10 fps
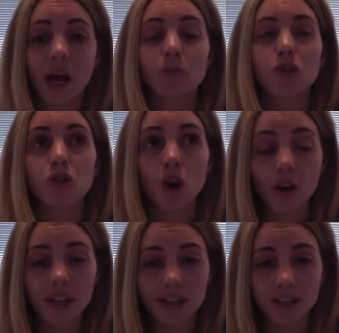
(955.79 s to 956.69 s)
I'm
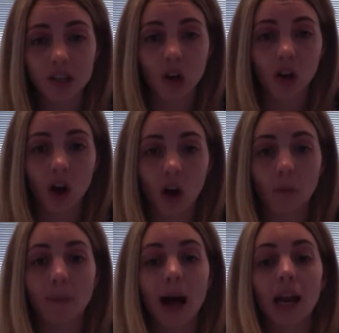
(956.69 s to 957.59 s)
sorry this is so
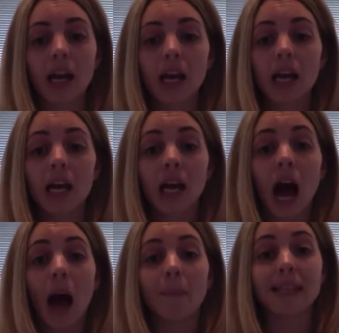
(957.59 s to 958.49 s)
long, but
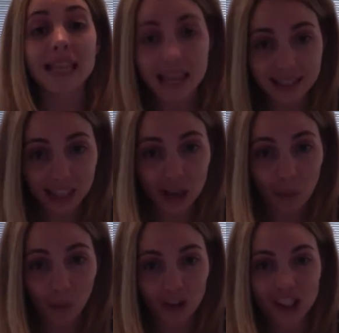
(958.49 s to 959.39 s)
I'm guessing you're
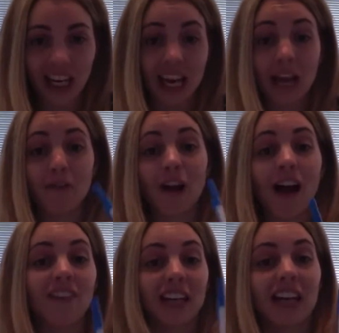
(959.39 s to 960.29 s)
watching it if you're
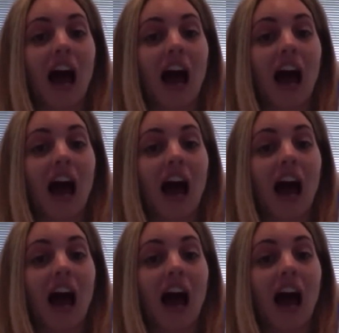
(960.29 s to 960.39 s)
having an